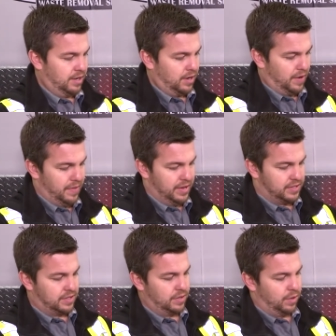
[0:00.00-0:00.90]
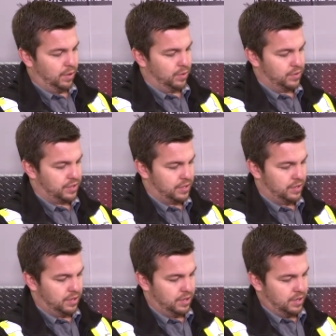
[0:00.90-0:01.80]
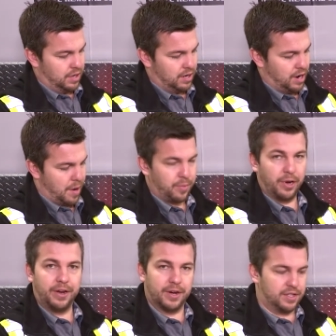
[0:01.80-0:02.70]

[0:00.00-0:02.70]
On this hose, our operator